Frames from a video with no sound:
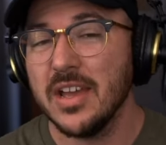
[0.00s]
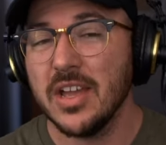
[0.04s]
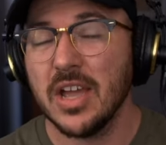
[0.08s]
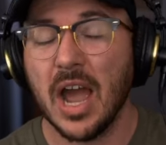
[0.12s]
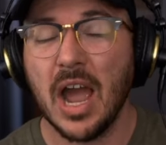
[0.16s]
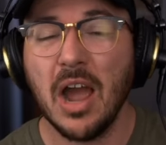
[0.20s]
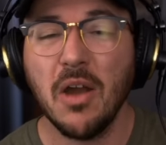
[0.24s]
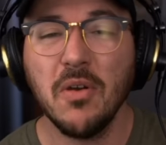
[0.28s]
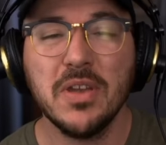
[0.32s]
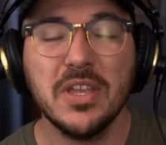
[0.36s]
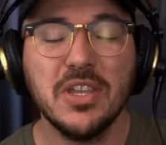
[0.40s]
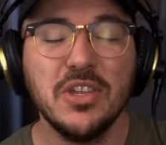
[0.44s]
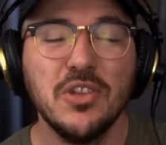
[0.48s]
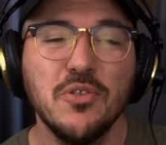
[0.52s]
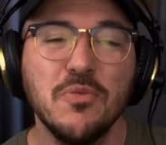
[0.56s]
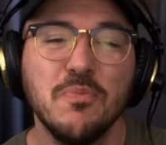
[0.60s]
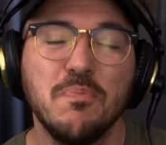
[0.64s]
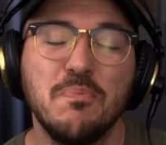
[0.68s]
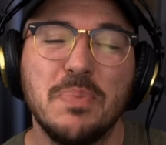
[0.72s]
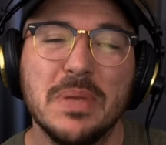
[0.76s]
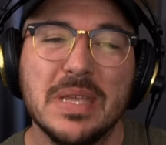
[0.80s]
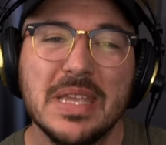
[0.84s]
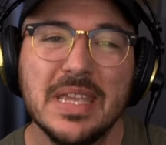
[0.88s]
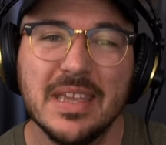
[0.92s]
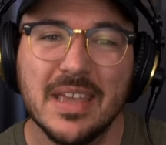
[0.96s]
How can you
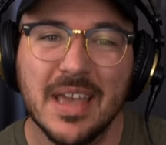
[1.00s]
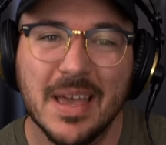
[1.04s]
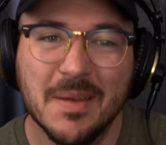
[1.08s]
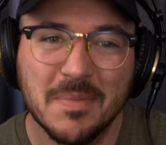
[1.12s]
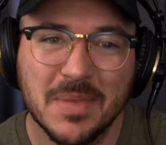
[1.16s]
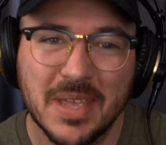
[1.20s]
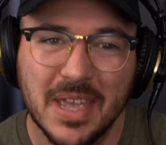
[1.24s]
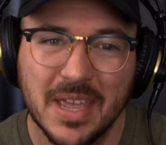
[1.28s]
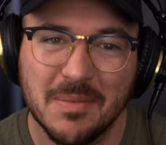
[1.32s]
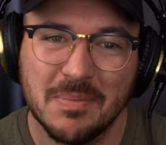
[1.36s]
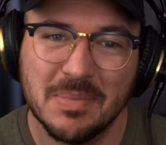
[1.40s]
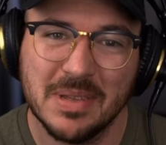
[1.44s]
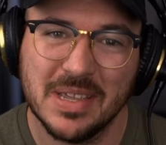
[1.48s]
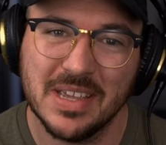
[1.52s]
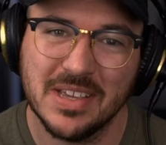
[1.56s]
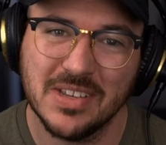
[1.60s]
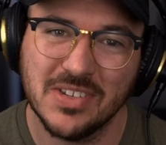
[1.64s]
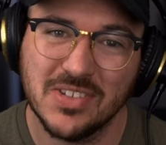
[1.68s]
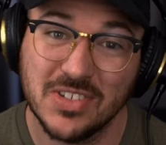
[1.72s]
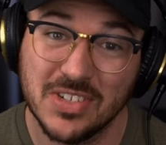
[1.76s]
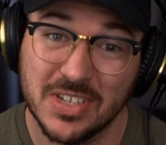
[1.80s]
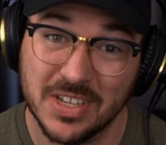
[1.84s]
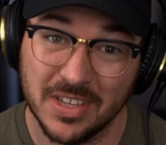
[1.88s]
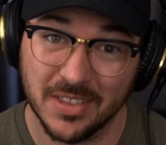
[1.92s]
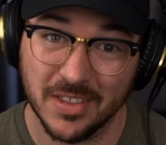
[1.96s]
beat
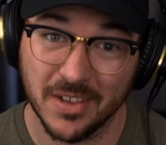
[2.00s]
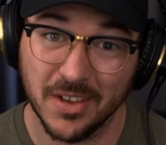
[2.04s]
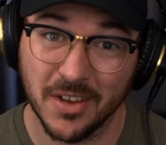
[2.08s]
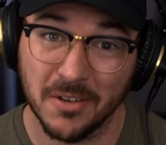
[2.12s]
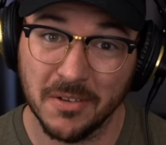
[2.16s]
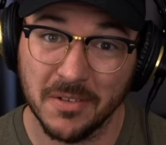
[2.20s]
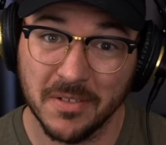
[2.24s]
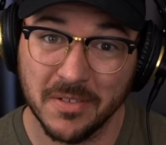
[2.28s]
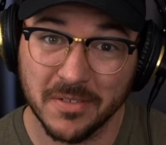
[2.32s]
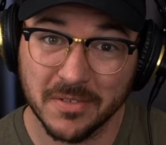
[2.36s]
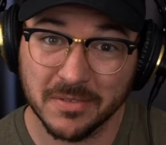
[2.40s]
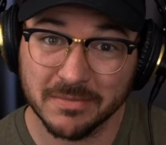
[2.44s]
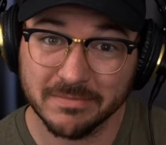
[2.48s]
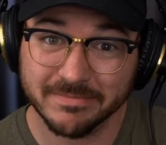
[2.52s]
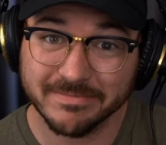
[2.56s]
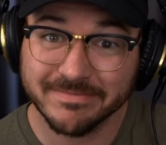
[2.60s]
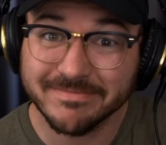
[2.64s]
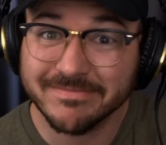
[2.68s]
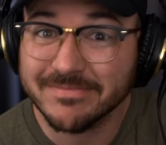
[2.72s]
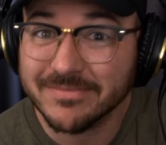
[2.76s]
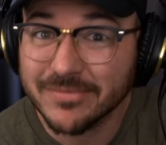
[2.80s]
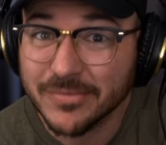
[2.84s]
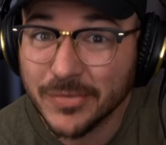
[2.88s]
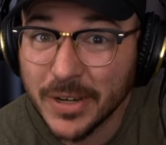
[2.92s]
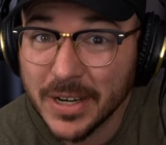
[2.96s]
MKBHD though,
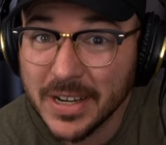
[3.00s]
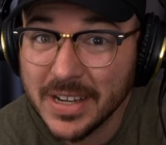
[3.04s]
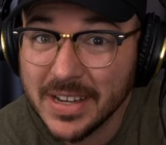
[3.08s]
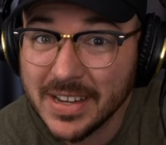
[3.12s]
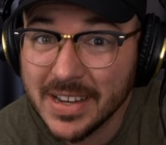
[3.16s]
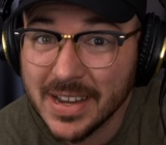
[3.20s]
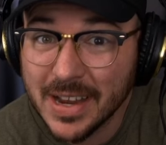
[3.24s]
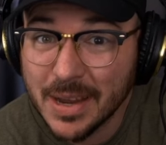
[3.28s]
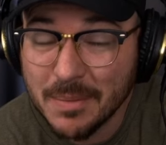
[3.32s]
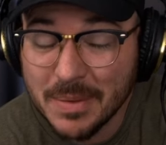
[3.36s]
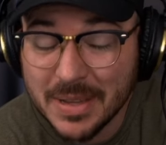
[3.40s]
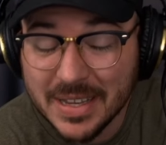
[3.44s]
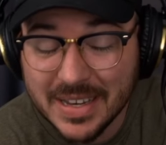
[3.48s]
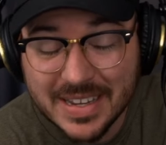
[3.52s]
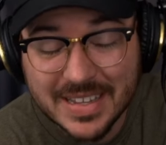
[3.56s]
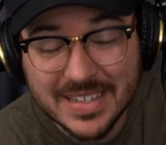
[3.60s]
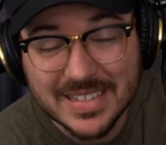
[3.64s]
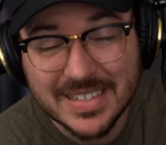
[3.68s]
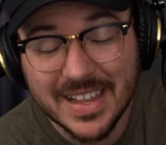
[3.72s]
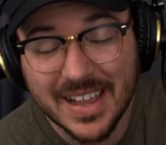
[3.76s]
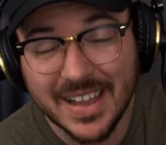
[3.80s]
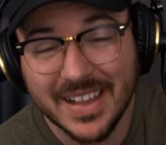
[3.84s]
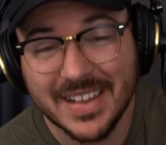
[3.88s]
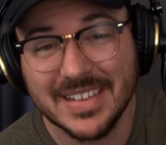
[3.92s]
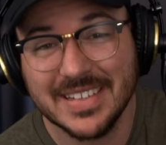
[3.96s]
right? I mean, his
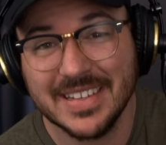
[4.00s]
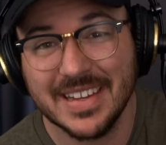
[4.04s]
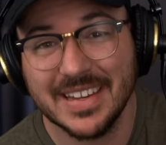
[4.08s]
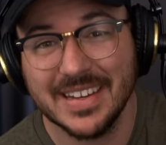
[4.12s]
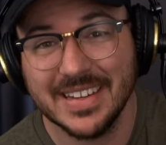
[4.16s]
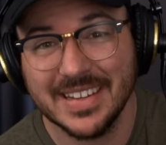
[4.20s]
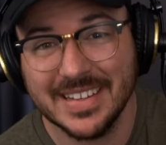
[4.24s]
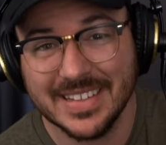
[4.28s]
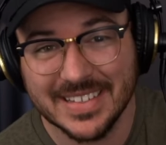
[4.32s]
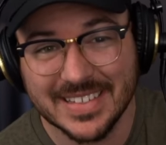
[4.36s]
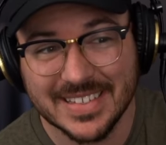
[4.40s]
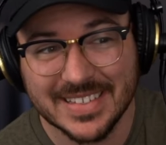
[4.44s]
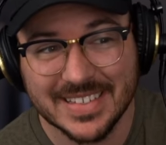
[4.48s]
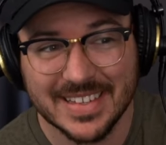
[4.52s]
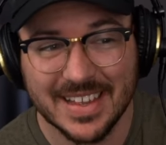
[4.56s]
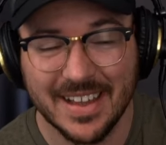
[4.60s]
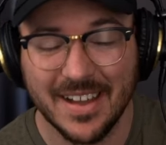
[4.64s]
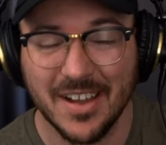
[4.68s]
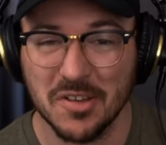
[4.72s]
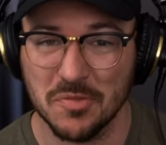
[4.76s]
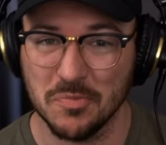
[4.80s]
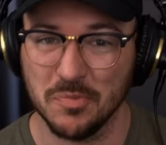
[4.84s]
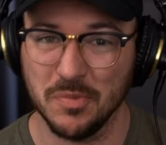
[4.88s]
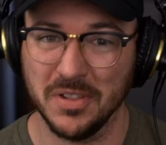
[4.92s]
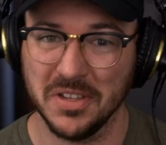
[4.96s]
content is
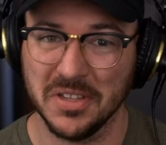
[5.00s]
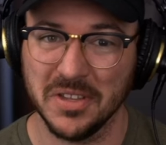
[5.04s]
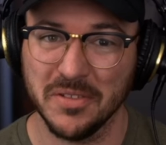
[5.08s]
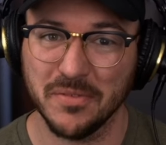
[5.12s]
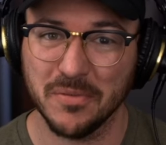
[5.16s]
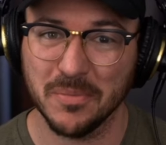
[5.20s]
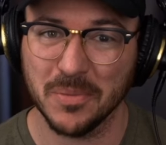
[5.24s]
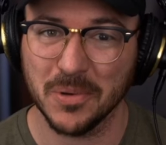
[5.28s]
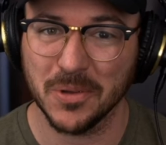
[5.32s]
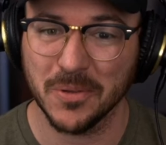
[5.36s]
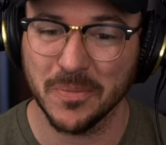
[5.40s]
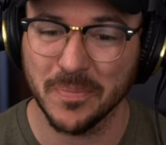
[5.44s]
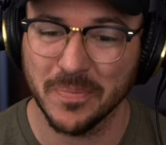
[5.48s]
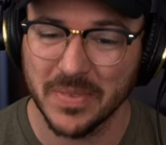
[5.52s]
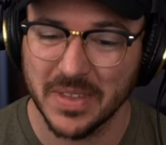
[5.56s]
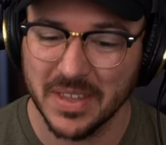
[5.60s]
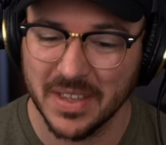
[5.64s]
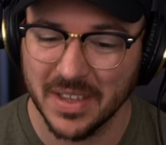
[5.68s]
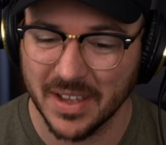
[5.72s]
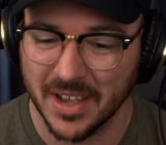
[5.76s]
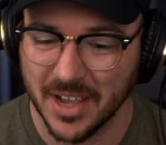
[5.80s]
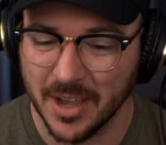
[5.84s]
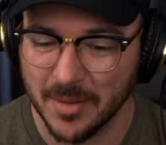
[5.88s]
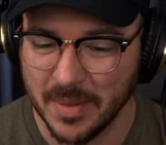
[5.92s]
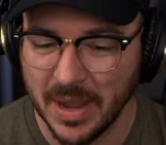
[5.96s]
unbelievable.
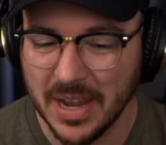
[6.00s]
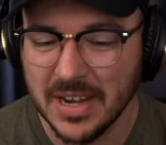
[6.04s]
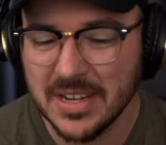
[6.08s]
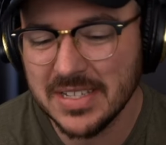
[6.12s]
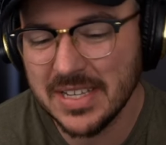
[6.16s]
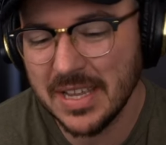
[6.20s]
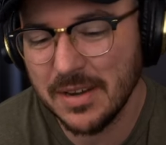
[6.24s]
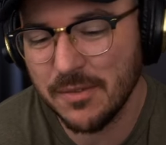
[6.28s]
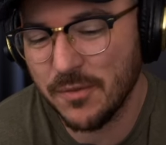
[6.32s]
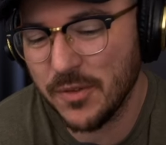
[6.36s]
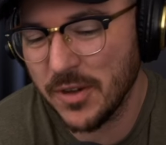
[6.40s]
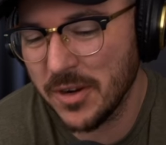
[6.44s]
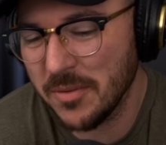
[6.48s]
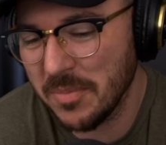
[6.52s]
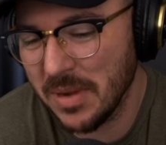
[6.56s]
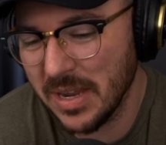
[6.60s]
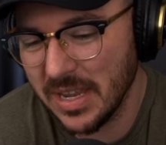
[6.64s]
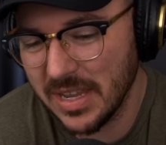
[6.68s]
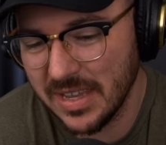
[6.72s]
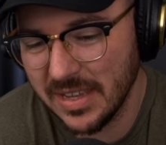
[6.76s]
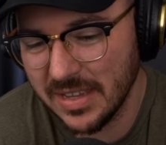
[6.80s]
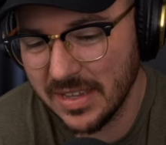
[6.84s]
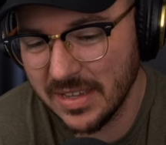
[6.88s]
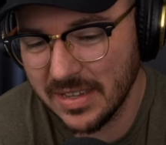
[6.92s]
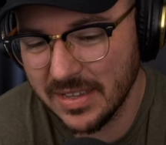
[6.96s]
I just had fun
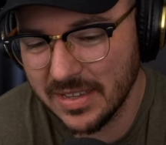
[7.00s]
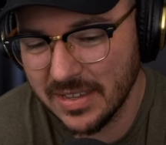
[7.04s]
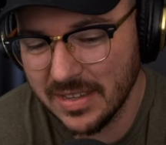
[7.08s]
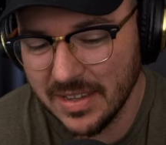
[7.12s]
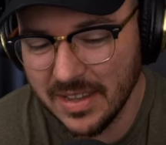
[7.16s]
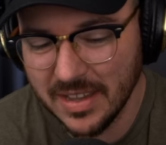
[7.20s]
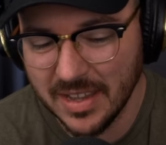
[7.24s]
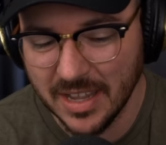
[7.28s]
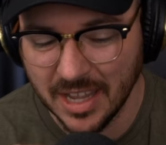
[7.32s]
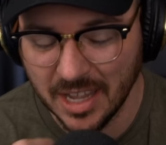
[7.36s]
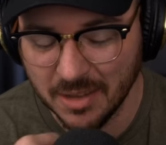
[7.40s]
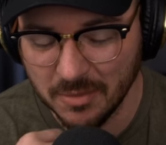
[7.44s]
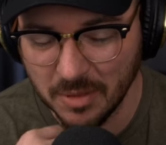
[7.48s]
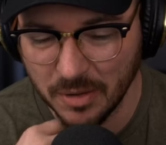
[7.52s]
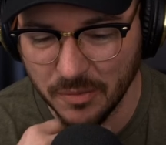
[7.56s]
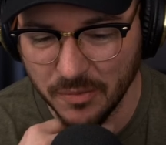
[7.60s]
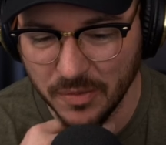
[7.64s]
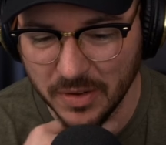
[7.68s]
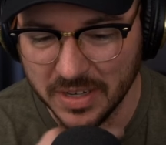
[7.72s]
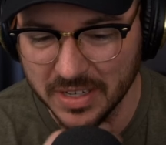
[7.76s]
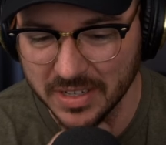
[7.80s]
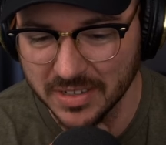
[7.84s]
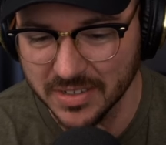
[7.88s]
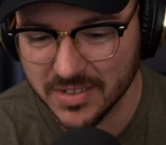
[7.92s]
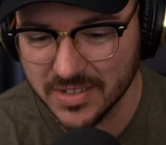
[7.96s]
making it, and my
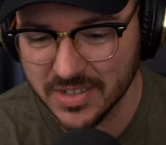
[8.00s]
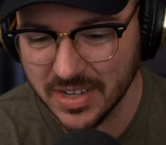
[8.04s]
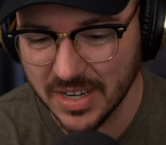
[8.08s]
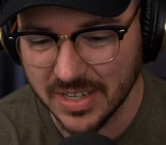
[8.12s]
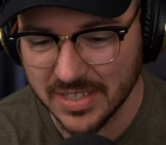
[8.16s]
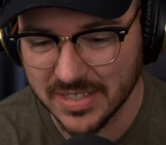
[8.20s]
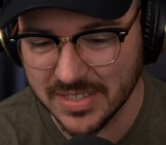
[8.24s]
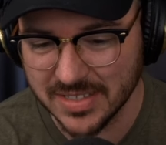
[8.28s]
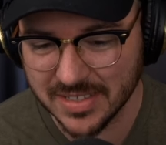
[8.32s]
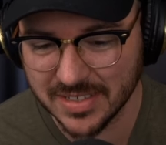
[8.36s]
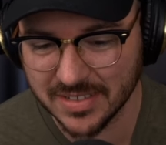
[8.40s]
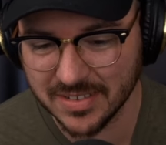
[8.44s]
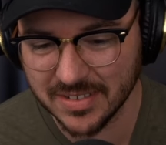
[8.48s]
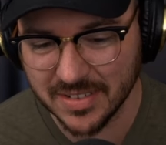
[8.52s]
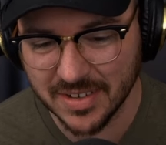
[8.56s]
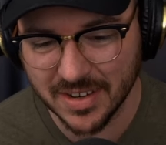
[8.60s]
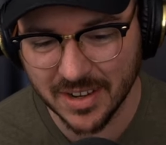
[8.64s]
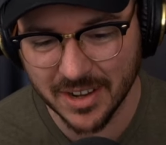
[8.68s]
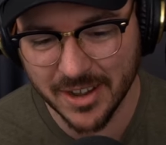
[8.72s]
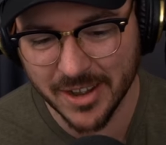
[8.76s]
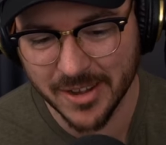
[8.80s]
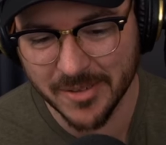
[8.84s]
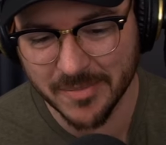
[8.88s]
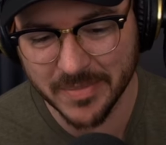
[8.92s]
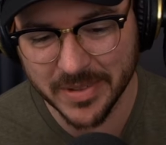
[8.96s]
friend Neil Johnson.
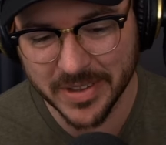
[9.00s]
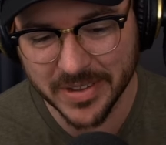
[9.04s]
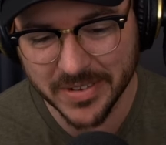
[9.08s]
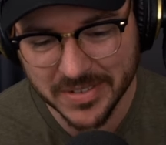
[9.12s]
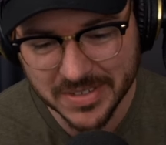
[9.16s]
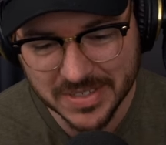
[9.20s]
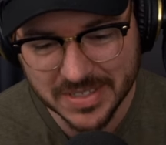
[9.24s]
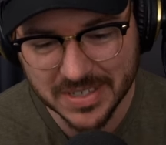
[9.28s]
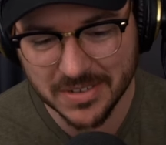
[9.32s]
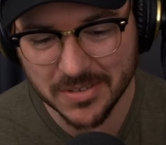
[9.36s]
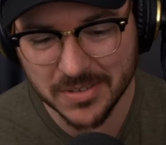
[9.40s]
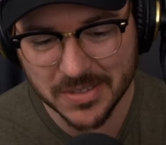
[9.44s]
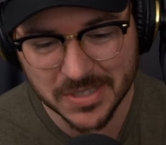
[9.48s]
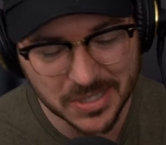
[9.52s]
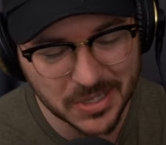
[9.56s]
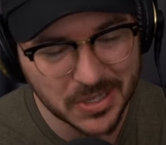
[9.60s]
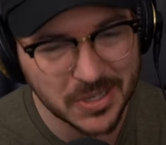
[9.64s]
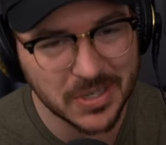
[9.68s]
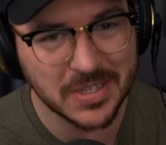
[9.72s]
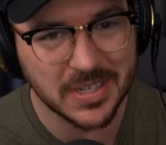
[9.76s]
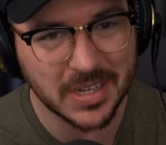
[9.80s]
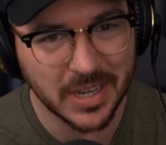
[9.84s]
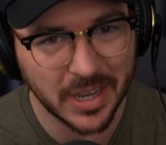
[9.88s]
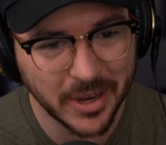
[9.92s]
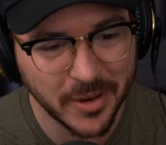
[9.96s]
It was a
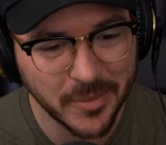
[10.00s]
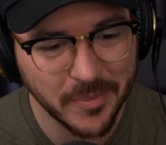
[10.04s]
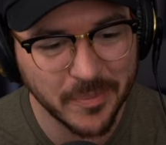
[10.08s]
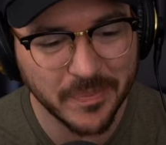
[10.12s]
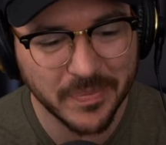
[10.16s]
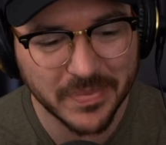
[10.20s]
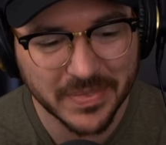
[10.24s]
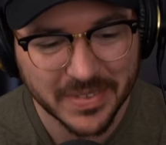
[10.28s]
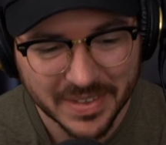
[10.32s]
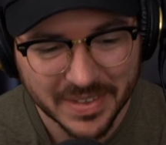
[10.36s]
good time.